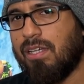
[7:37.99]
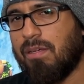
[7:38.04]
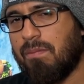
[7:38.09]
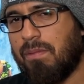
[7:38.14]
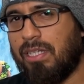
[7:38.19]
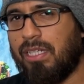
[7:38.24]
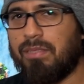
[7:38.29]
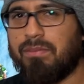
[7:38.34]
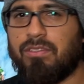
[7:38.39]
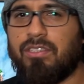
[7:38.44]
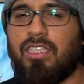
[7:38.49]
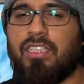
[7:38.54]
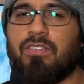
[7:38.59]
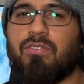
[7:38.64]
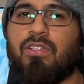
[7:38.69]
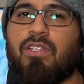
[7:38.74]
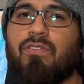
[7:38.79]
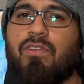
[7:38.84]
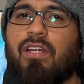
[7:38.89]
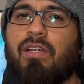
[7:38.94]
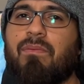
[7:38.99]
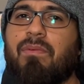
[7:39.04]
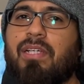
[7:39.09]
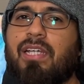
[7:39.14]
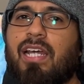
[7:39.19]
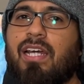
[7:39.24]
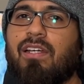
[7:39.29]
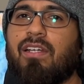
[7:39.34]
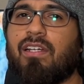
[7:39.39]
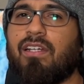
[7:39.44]
My name is James from the Random
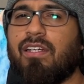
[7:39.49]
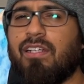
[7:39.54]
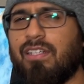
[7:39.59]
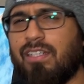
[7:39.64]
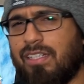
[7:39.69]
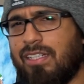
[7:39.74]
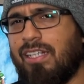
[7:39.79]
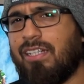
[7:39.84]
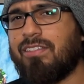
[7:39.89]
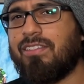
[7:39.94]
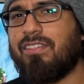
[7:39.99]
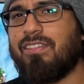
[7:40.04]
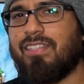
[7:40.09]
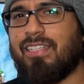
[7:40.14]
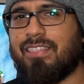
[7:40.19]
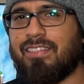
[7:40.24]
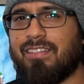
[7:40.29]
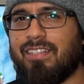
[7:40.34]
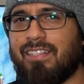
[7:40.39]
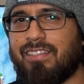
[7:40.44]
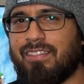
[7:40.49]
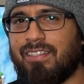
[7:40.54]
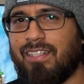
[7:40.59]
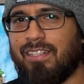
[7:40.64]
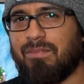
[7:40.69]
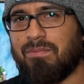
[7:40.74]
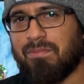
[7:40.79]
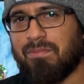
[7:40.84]
Encounter, and I'll see you guys next time.